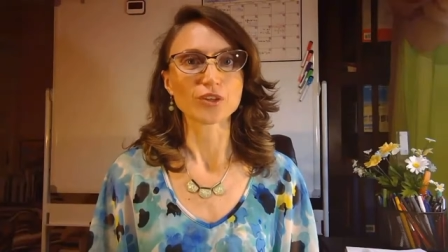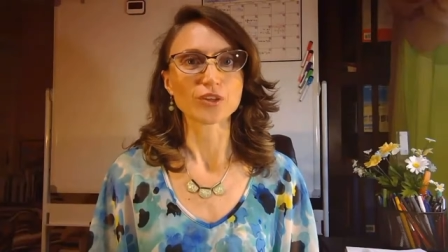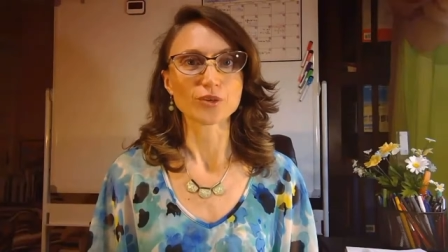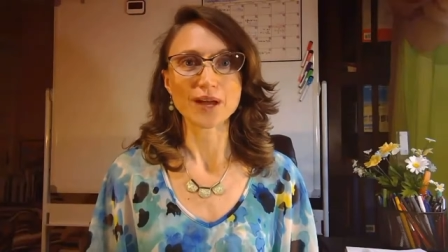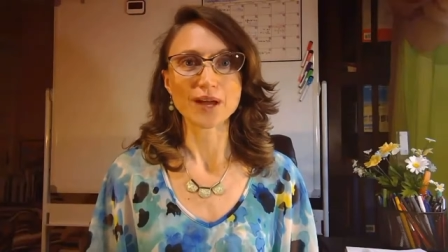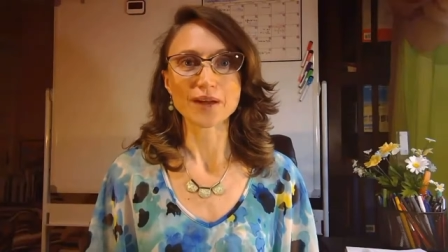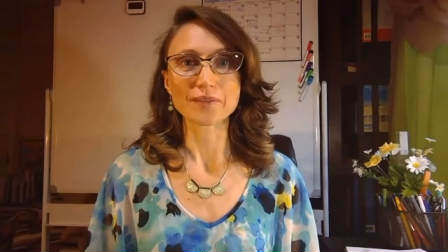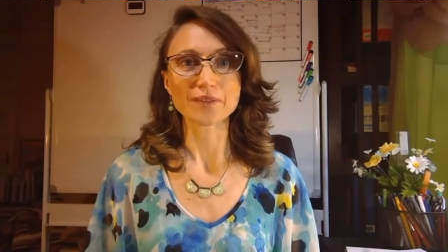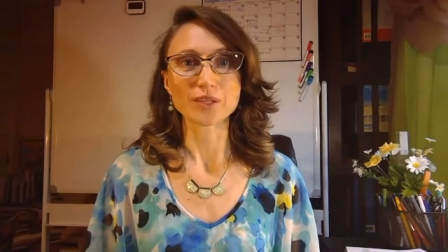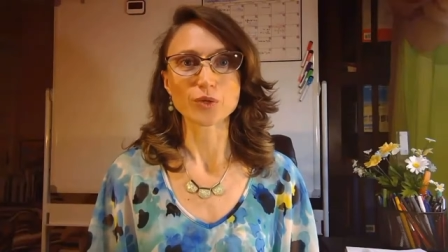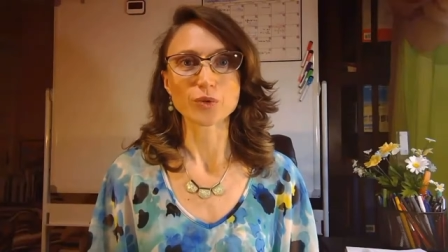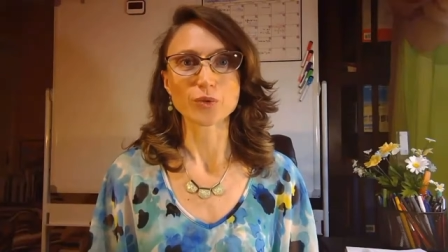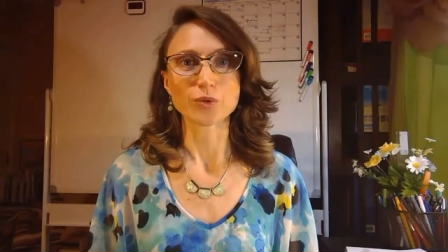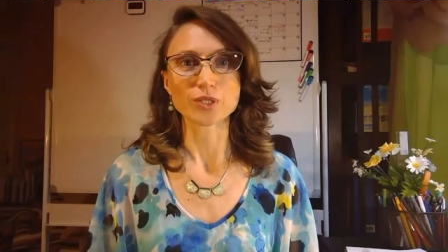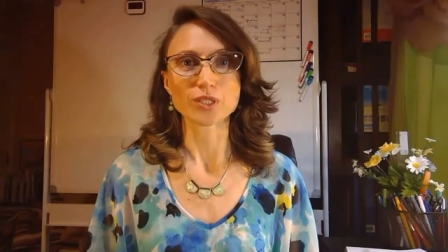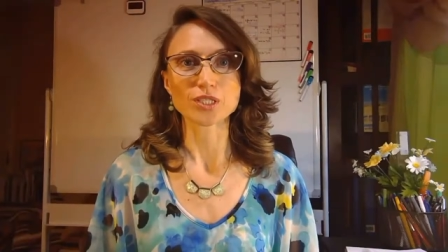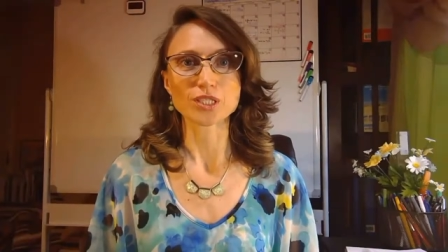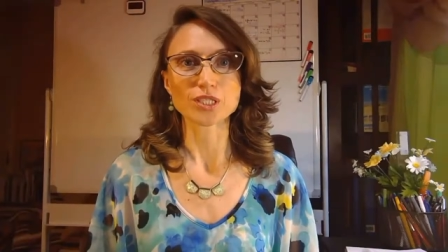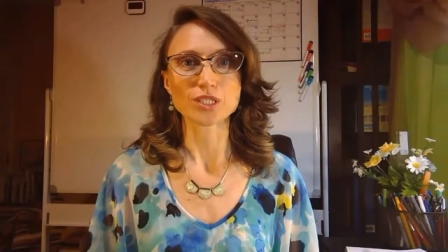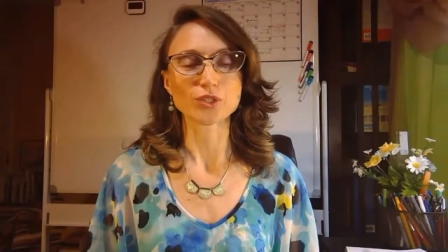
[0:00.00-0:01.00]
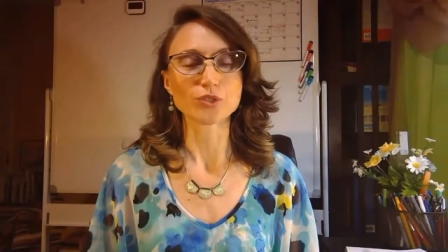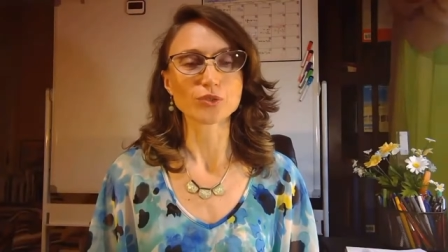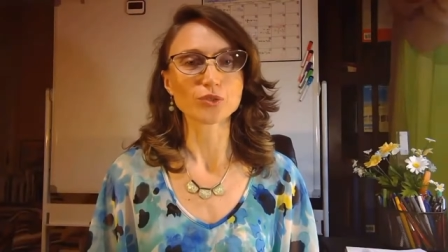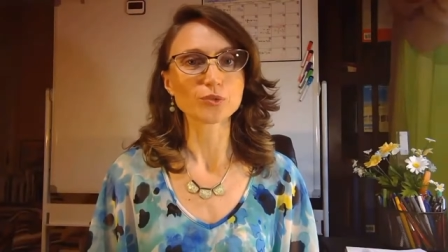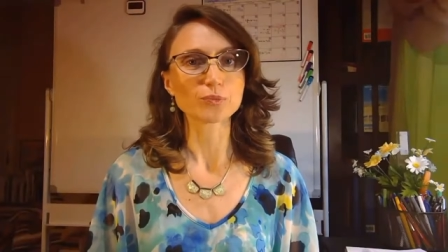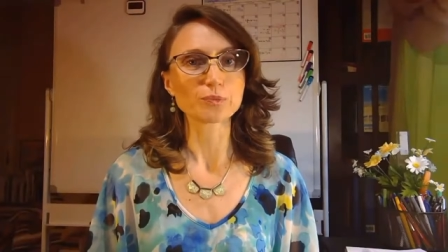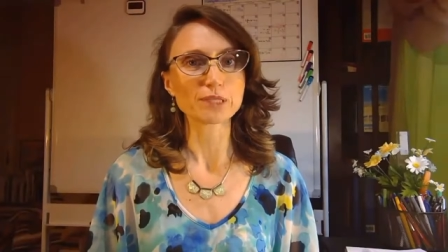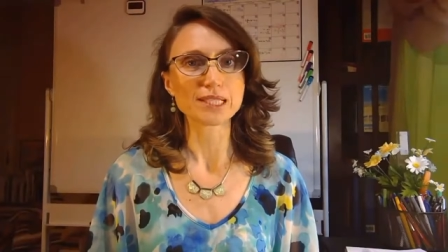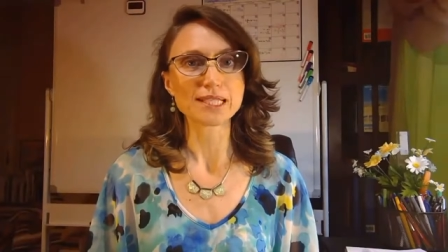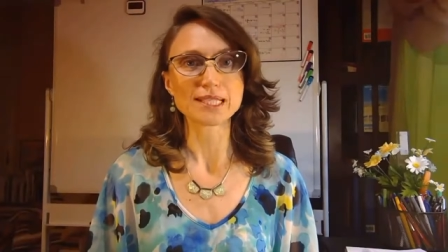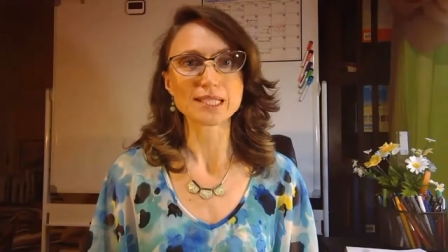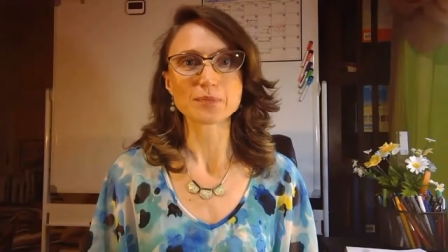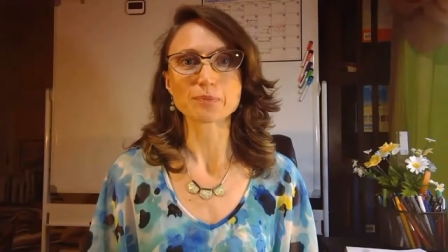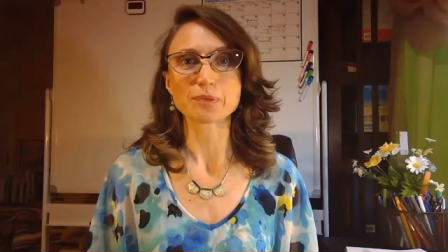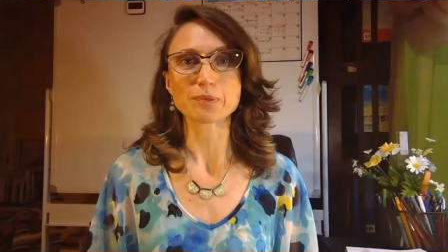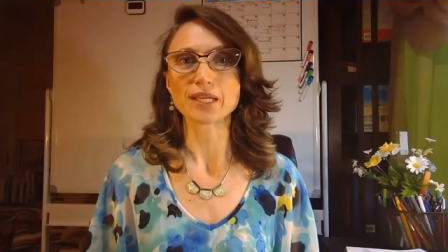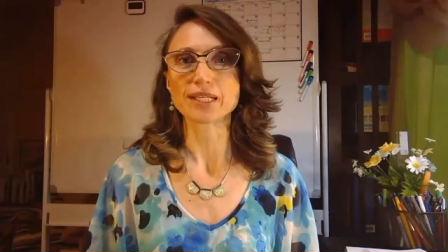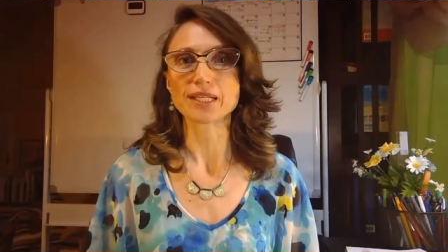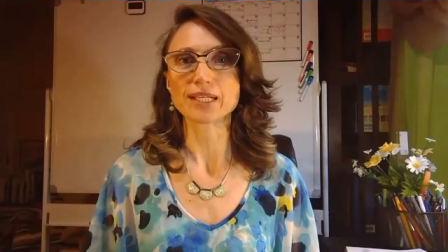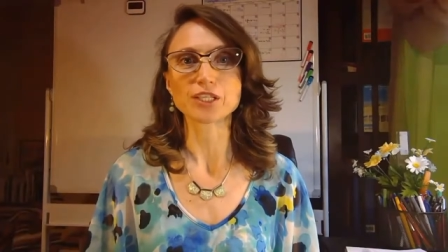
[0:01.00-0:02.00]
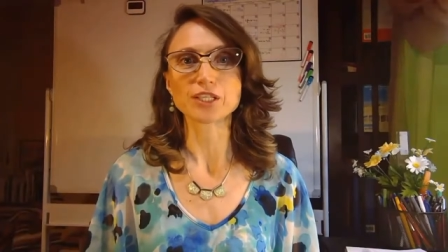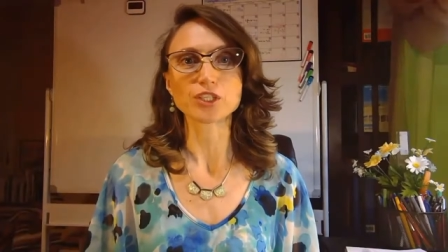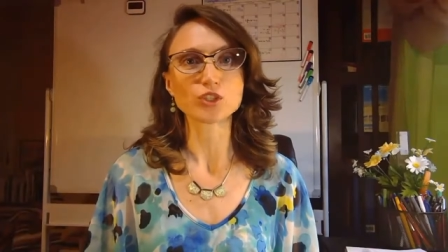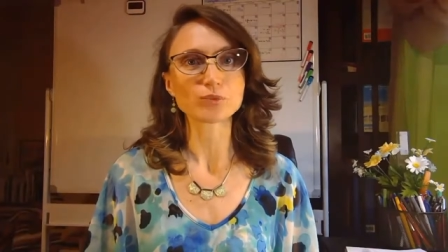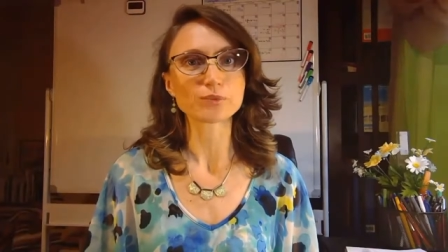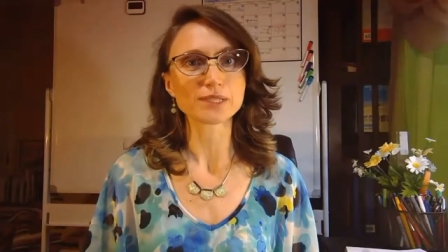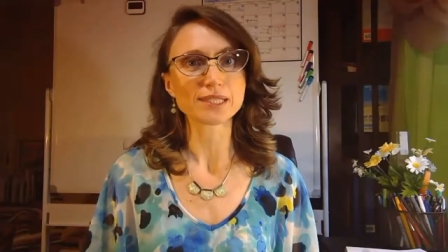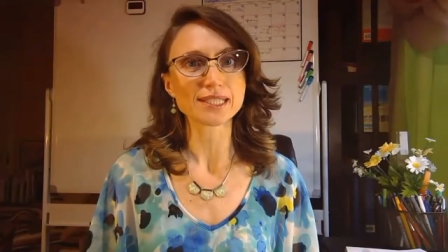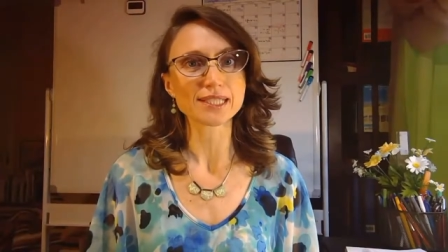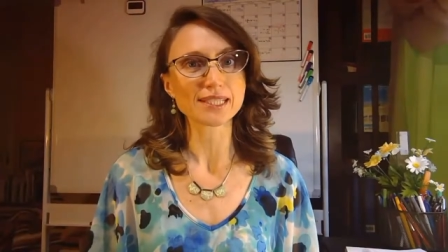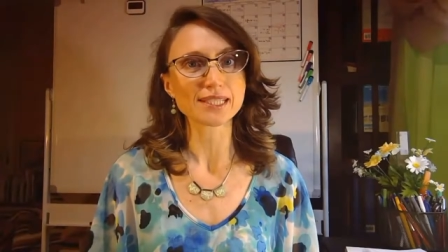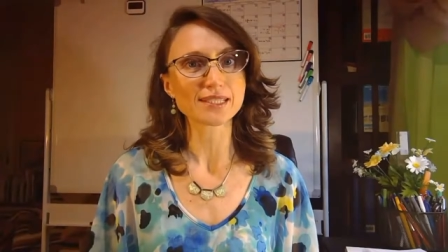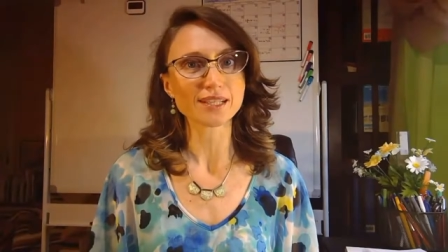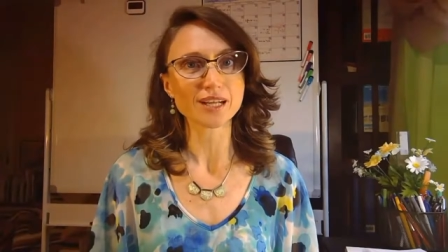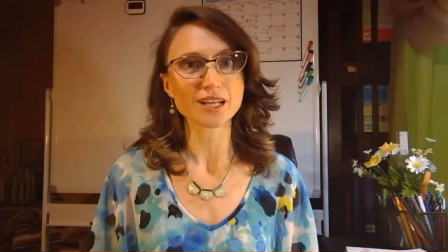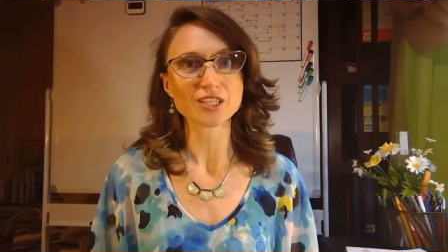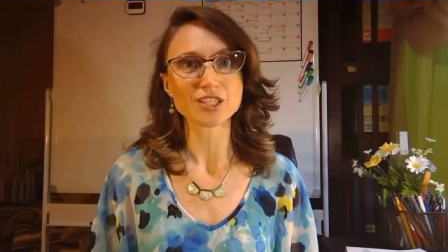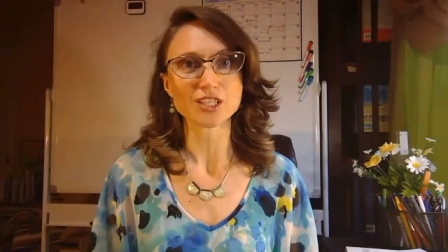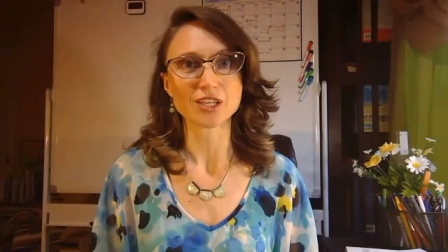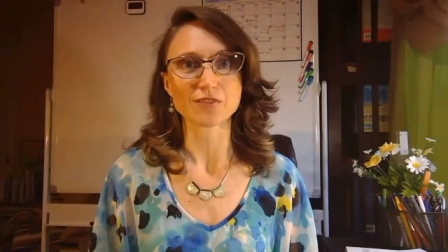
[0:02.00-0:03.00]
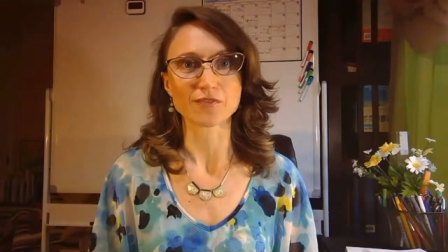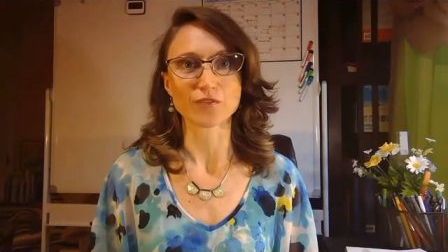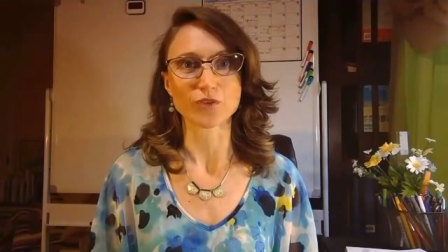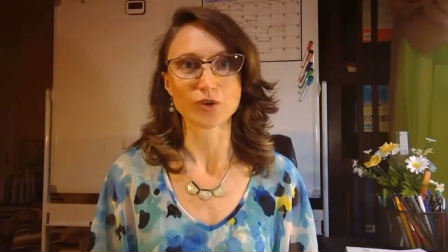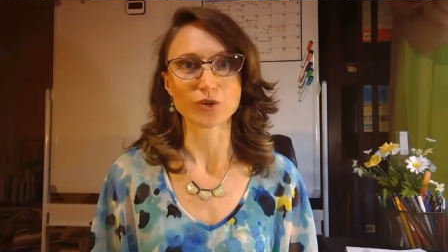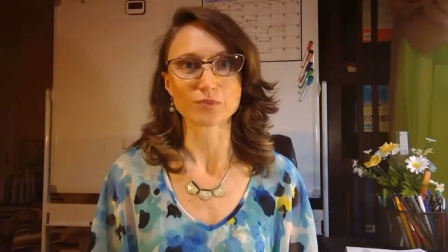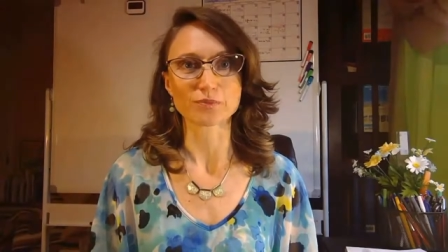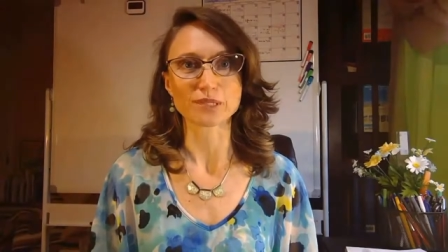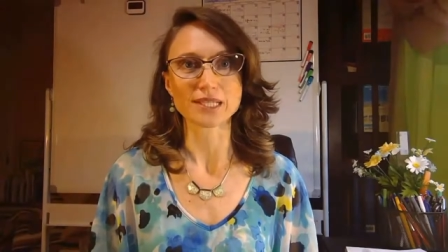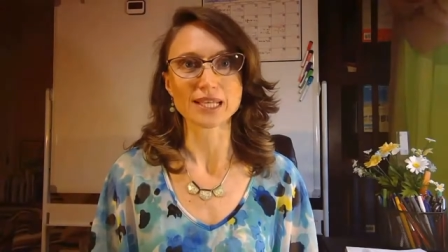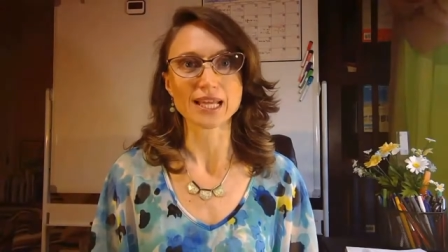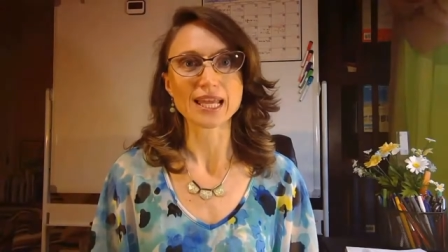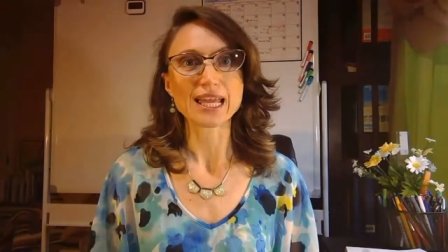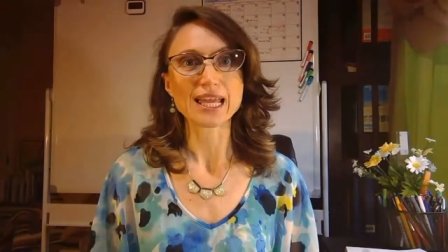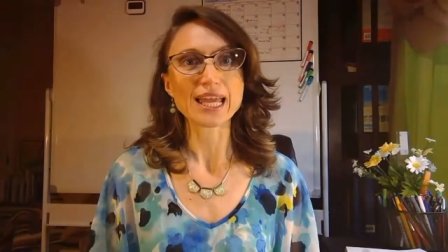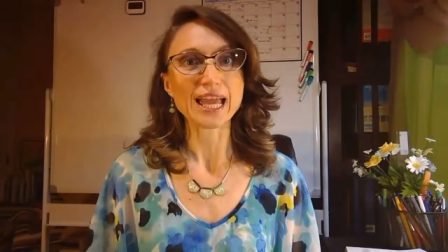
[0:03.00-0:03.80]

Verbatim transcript: Throughout the course, you will participate in numerous discussion forums,